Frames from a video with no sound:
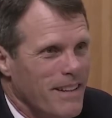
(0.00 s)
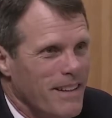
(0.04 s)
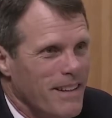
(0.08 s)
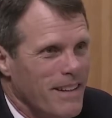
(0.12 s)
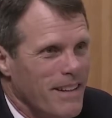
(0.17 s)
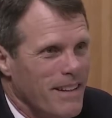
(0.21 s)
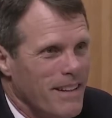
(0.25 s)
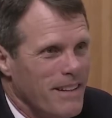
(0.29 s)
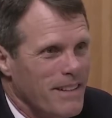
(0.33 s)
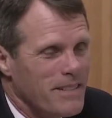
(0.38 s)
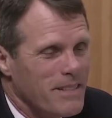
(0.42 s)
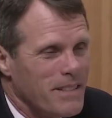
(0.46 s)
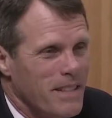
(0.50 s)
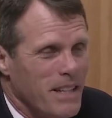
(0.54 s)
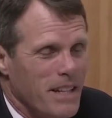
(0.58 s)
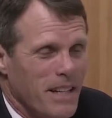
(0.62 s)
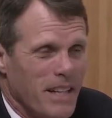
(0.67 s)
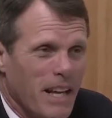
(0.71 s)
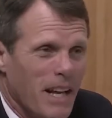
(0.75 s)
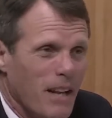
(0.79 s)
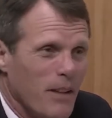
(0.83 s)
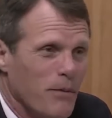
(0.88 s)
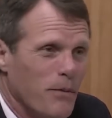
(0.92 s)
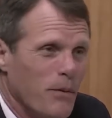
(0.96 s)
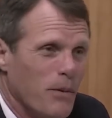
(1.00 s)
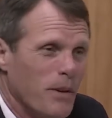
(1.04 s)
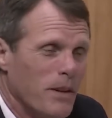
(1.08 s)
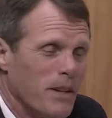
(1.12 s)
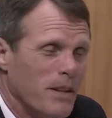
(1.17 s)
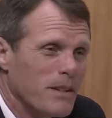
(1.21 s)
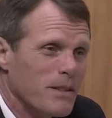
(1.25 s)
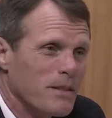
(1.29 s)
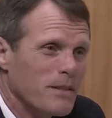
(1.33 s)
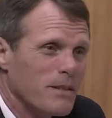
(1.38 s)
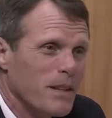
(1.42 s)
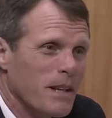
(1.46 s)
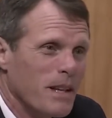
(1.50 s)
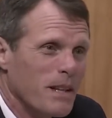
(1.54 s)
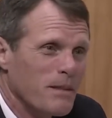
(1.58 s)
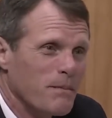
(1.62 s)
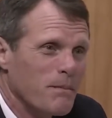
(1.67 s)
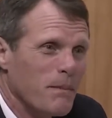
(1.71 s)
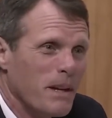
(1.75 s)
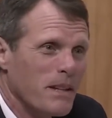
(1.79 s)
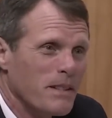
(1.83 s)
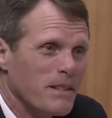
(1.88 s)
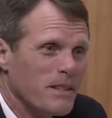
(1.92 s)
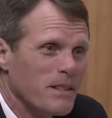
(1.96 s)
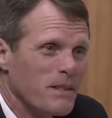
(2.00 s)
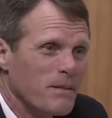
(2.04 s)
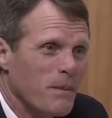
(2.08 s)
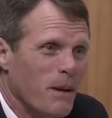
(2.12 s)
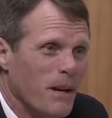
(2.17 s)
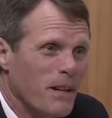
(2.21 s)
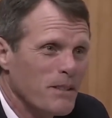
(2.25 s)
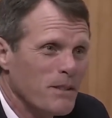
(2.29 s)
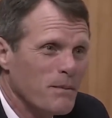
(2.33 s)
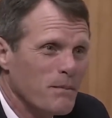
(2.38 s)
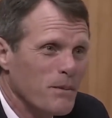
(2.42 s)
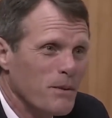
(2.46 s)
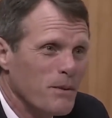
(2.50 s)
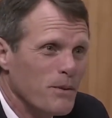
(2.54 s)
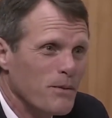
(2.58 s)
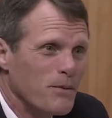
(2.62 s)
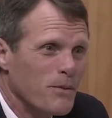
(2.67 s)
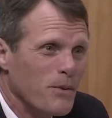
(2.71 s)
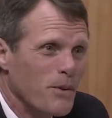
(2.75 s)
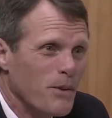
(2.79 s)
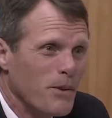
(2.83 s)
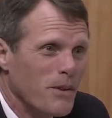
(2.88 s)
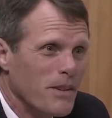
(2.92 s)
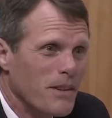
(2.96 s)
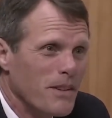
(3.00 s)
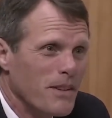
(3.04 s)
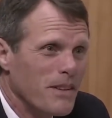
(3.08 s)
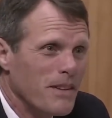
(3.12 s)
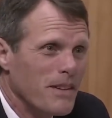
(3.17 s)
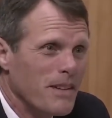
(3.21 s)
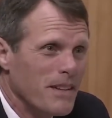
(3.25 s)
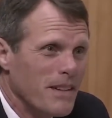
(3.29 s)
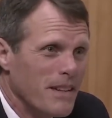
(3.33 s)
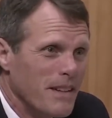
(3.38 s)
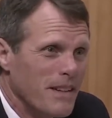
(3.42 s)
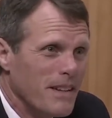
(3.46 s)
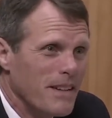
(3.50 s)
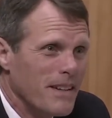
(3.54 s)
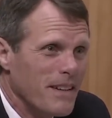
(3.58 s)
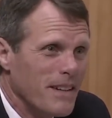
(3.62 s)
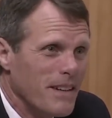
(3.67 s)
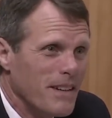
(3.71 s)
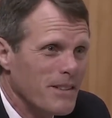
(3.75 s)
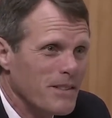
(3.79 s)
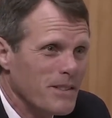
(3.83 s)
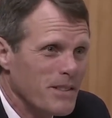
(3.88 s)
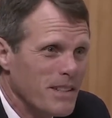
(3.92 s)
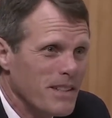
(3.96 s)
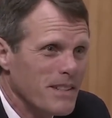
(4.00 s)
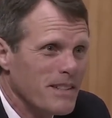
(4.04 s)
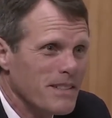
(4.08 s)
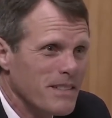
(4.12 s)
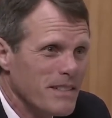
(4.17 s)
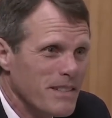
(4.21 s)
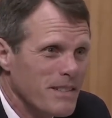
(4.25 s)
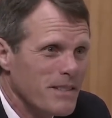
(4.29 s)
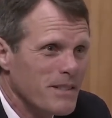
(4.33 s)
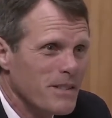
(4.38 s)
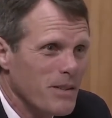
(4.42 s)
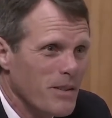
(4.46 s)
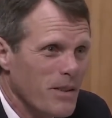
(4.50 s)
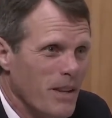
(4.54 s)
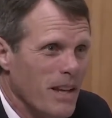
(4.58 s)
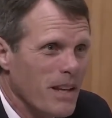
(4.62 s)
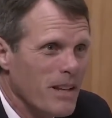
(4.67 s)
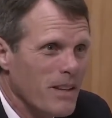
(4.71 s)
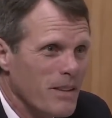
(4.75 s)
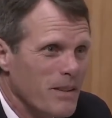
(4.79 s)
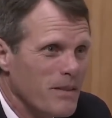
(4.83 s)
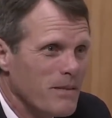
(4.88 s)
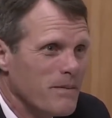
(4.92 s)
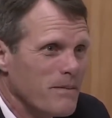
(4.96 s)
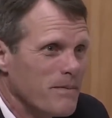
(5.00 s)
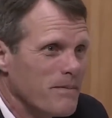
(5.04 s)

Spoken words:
the state of California as best as possible for our citizens. So thank you.